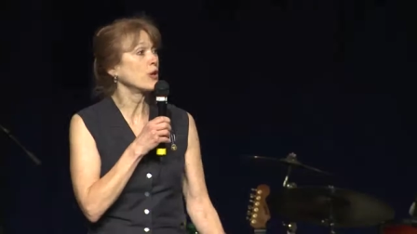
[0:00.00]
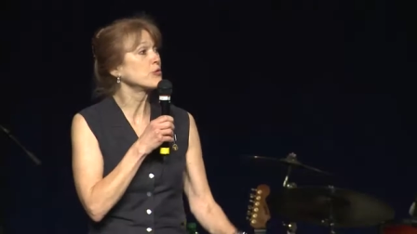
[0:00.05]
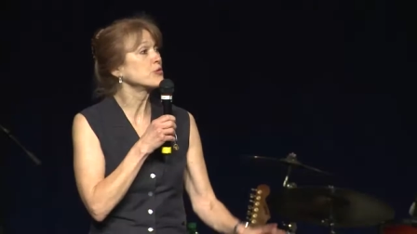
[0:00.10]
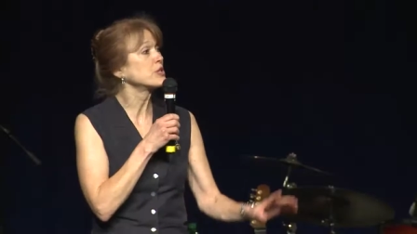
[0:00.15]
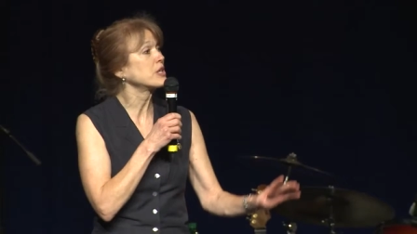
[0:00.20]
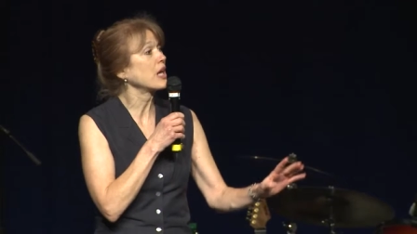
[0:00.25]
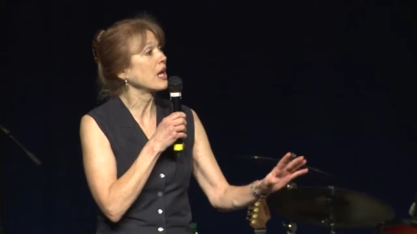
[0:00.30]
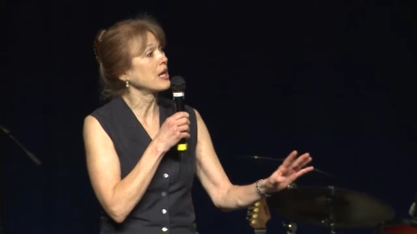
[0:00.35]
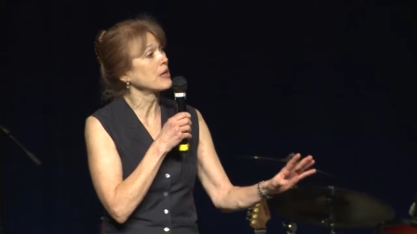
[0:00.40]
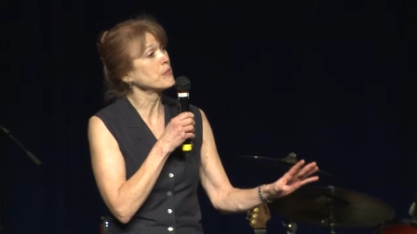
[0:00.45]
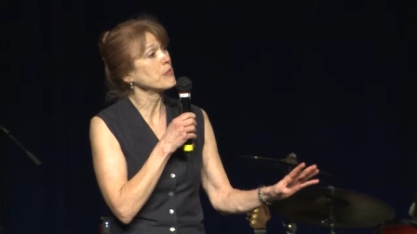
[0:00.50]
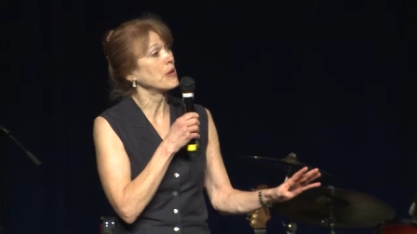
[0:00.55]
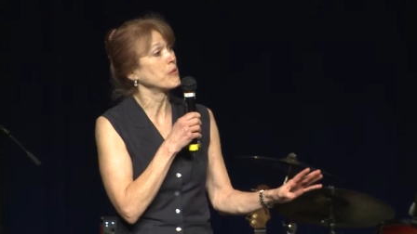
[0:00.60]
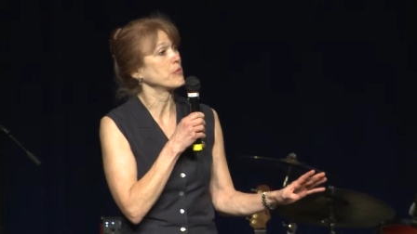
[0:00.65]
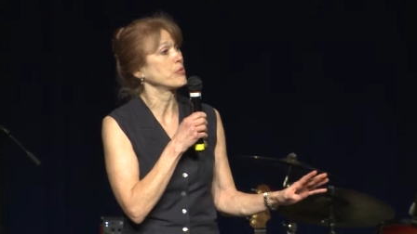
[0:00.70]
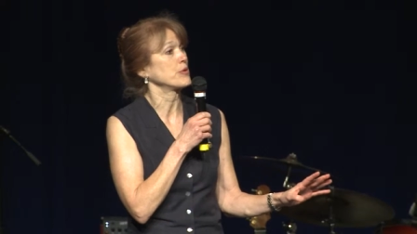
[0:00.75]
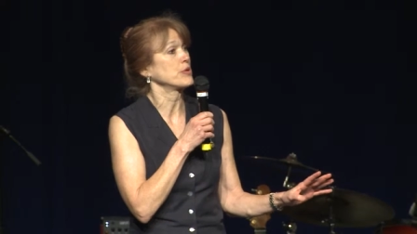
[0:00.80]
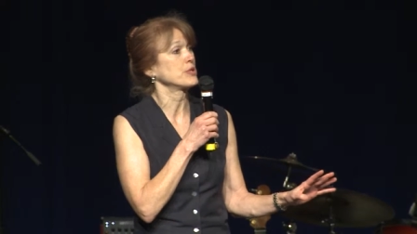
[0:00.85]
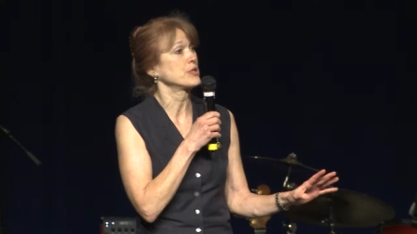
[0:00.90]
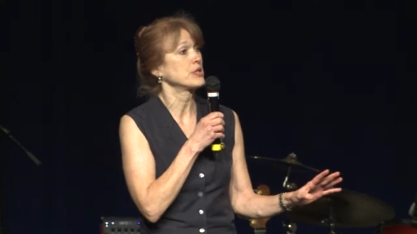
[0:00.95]
Those gang
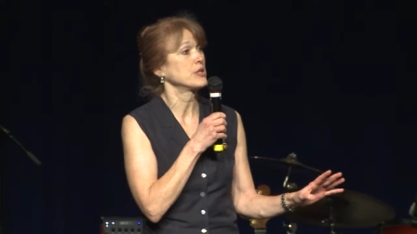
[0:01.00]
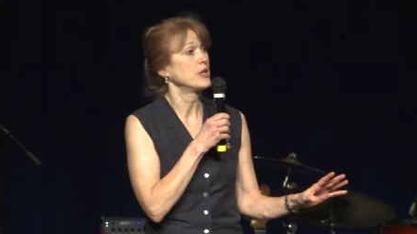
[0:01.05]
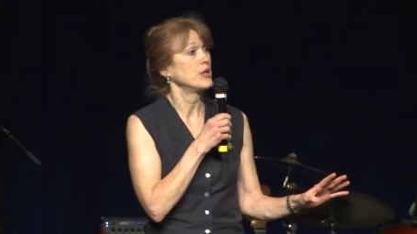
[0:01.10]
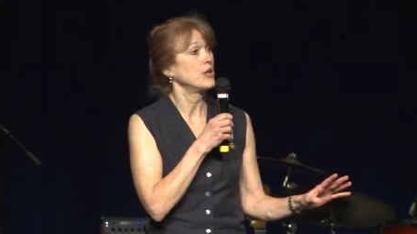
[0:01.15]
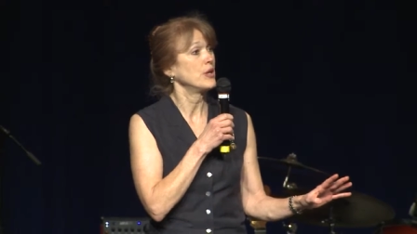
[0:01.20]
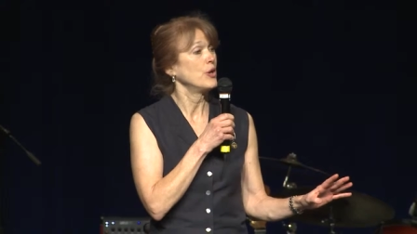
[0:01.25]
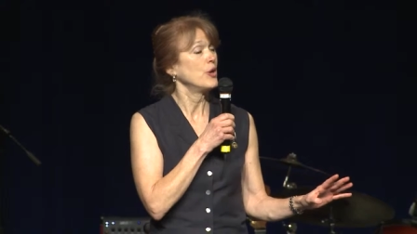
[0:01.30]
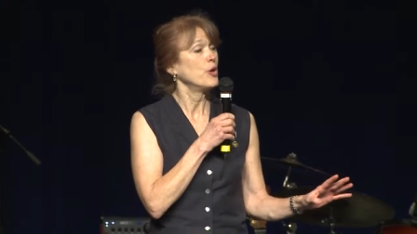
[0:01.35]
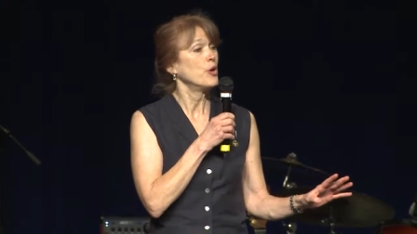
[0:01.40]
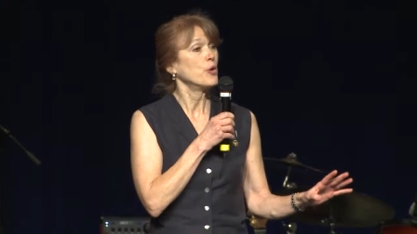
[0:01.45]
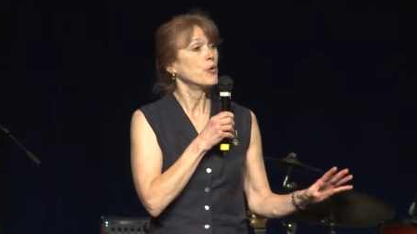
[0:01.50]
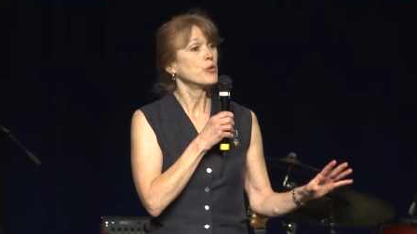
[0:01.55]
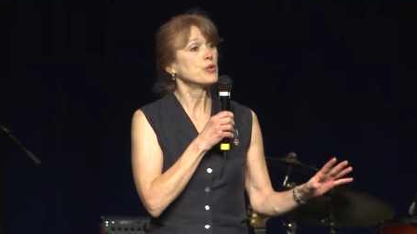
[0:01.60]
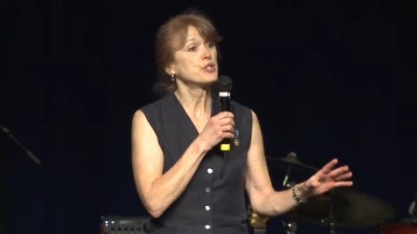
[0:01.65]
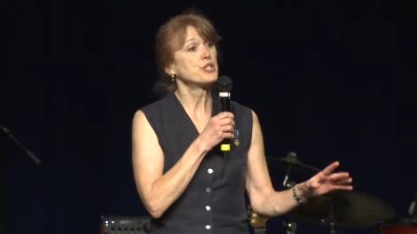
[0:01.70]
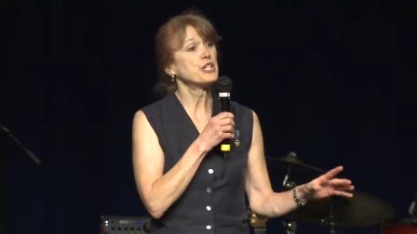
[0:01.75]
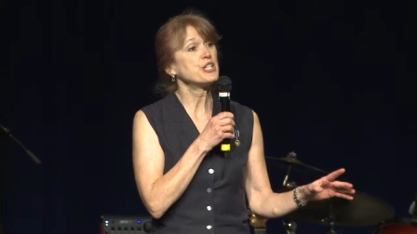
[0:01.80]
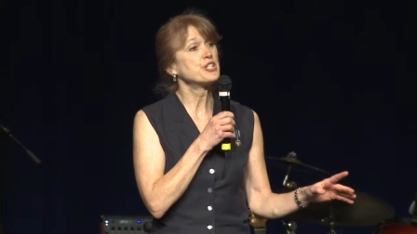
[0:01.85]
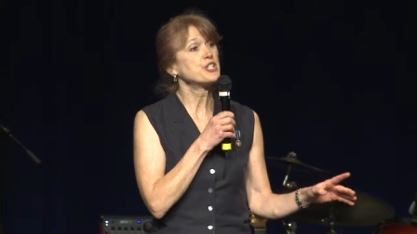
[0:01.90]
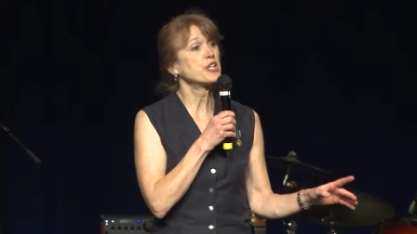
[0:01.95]
members
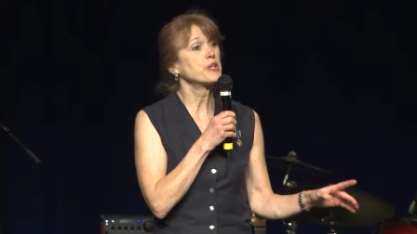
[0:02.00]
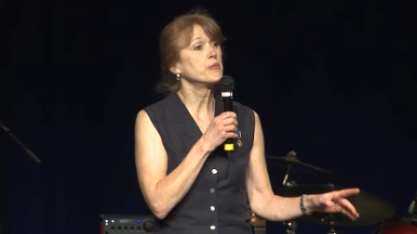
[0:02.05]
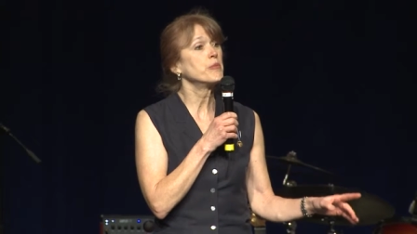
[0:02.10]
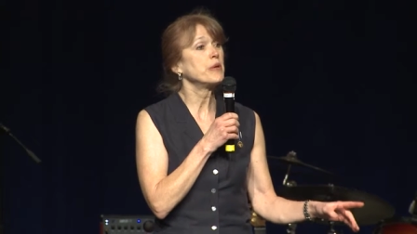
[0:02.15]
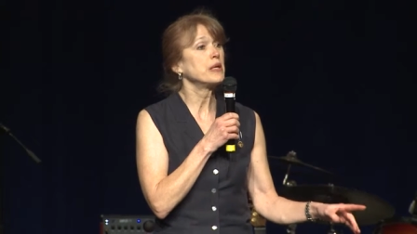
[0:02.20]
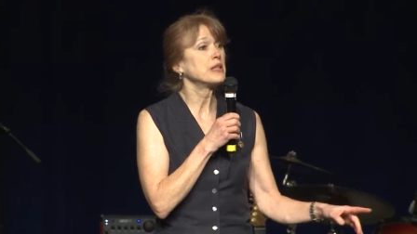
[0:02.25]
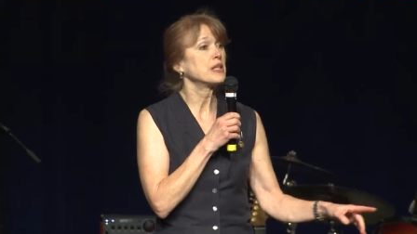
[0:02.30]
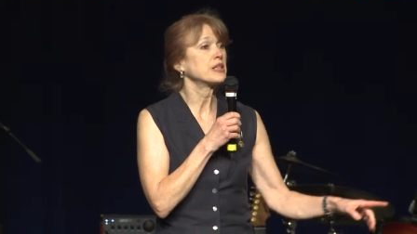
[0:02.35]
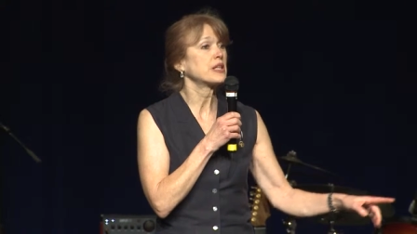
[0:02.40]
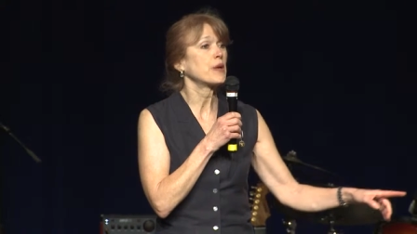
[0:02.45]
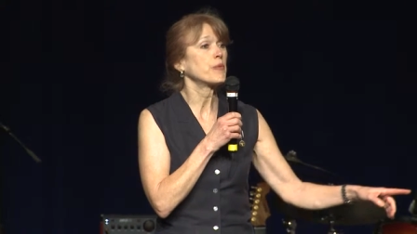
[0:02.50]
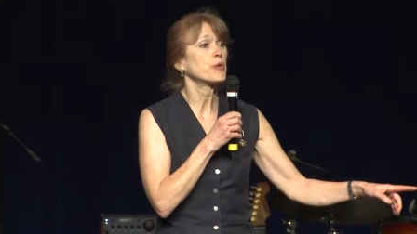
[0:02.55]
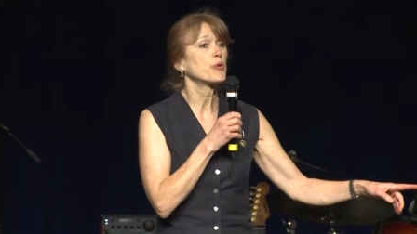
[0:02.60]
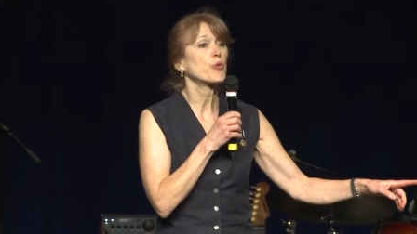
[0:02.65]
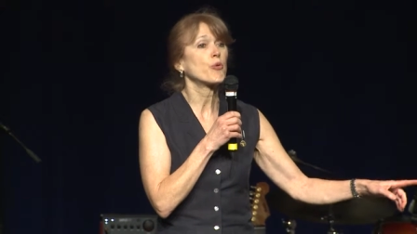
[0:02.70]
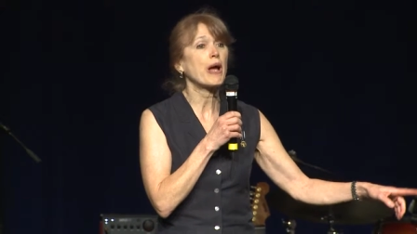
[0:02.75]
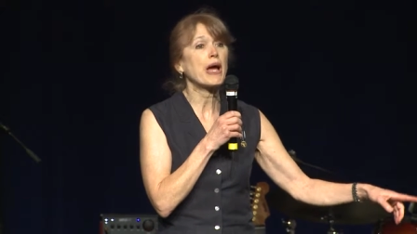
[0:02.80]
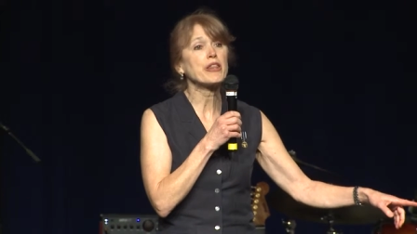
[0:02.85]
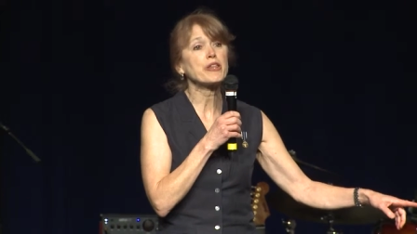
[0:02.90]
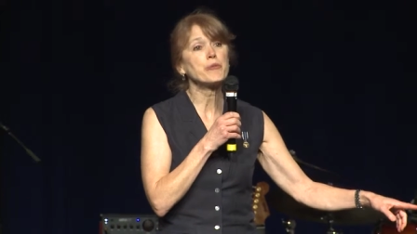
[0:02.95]
were teaching me that they
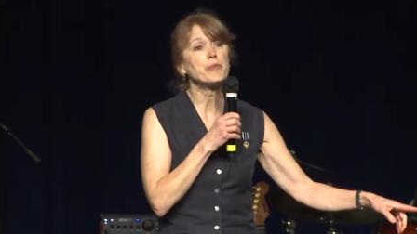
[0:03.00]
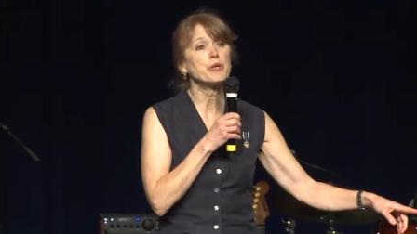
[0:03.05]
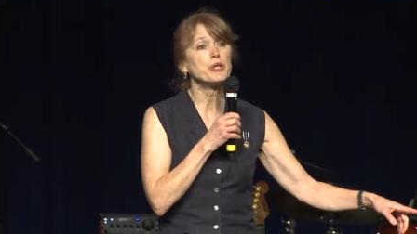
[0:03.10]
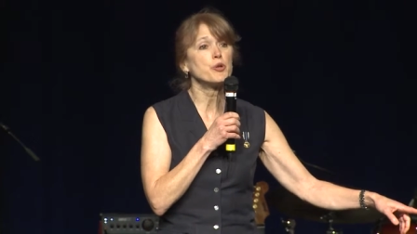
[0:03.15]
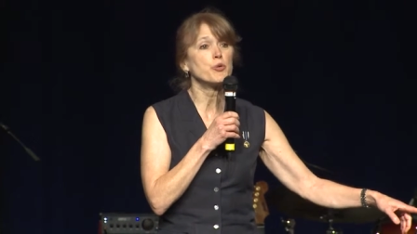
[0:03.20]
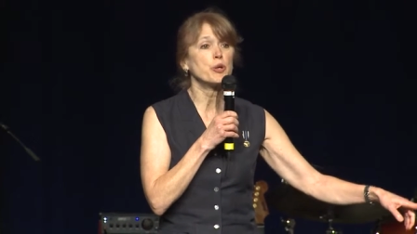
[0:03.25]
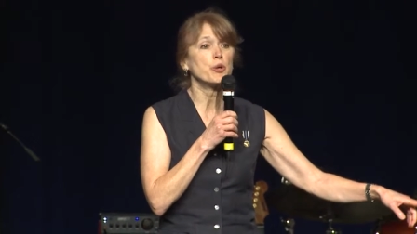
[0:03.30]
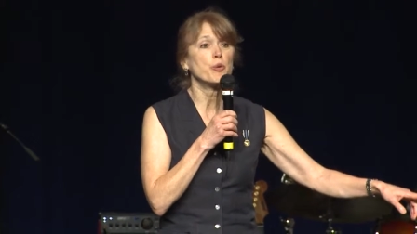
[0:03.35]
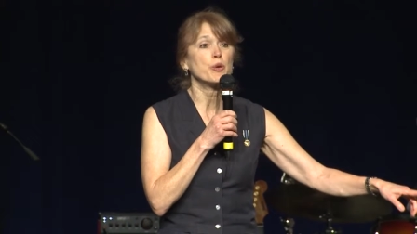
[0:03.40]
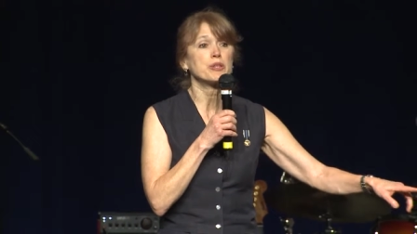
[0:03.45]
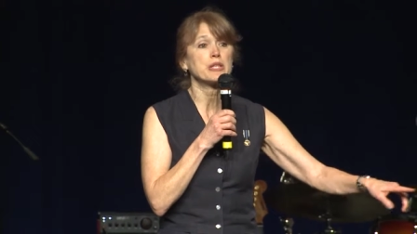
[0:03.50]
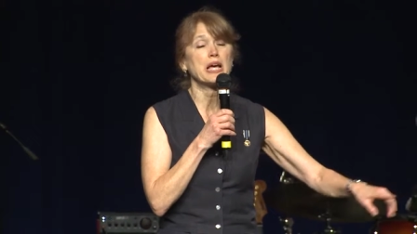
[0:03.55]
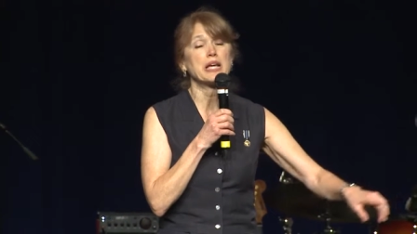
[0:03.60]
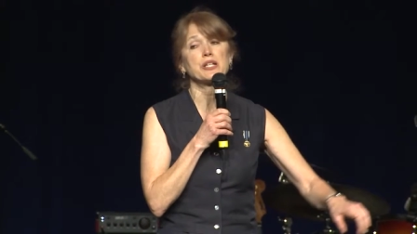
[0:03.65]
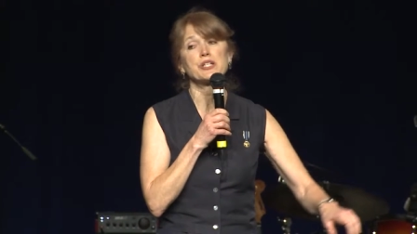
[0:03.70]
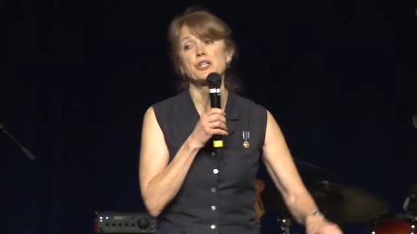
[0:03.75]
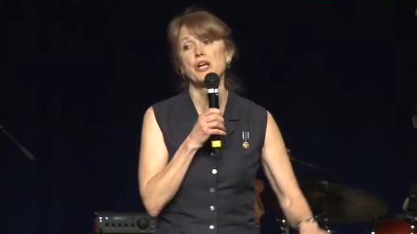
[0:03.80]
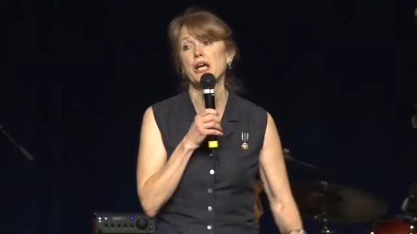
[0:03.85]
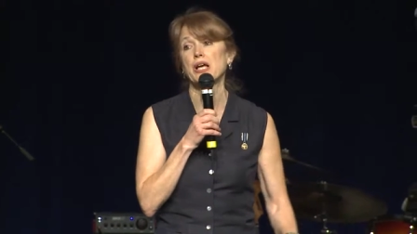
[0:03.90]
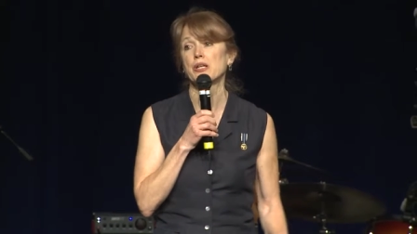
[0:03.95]
would rather be doing what
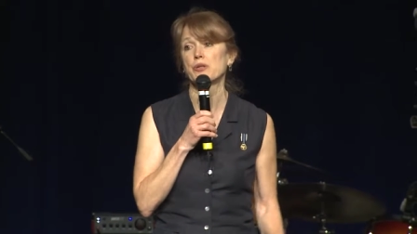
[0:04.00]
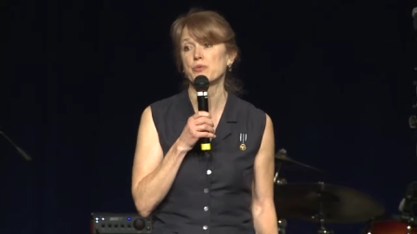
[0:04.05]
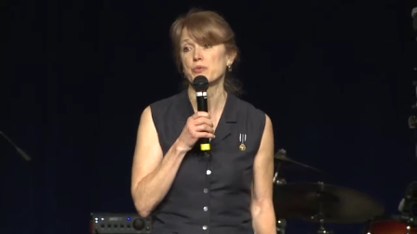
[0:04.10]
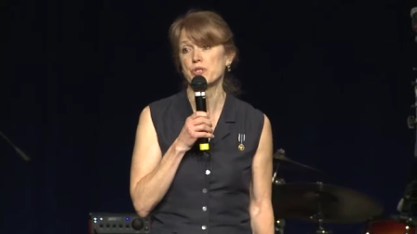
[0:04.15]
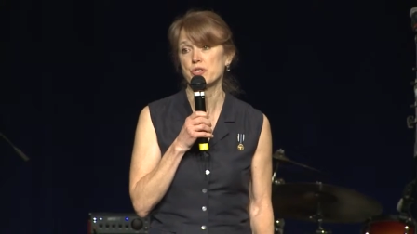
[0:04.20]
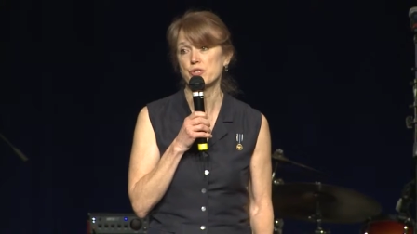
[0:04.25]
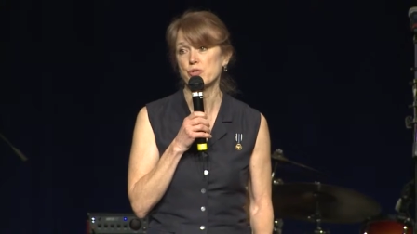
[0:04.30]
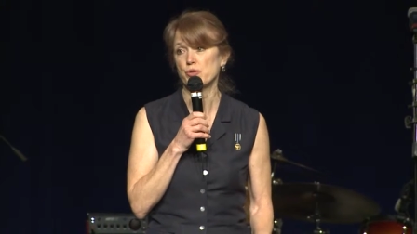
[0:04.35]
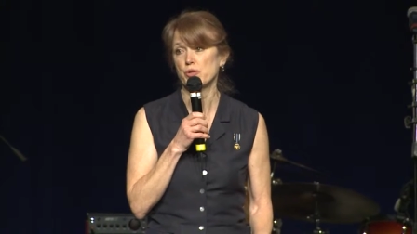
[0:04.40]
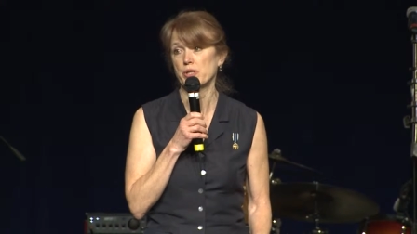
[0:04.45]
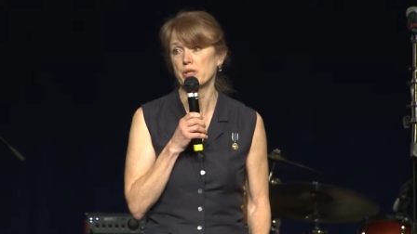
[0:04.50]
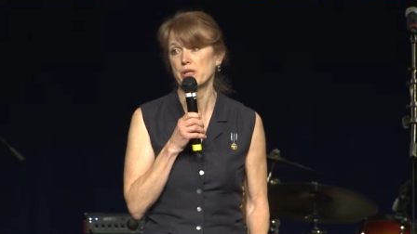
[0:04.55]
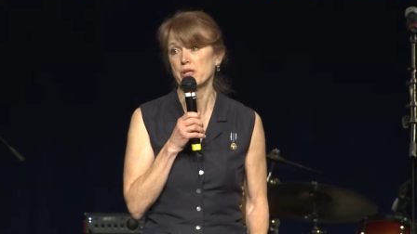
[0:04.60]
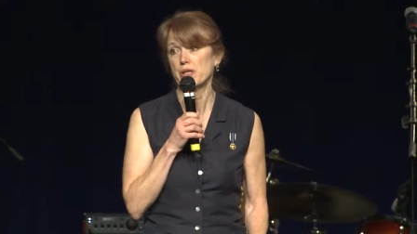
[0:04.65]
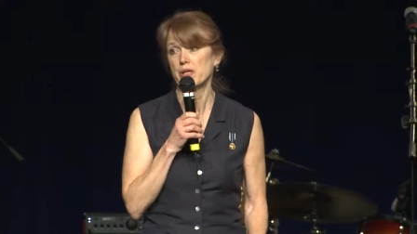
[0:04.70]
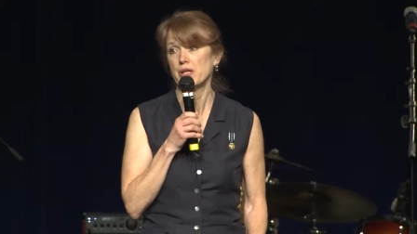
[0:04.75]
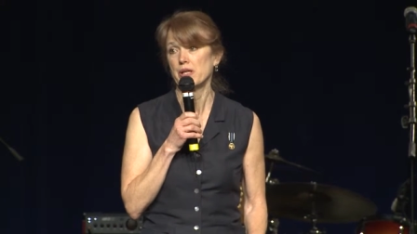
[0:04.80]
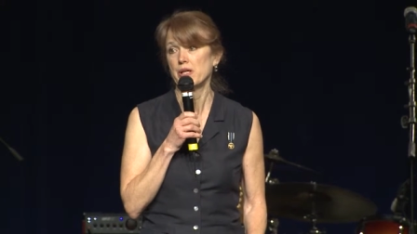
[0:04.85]
that child was doing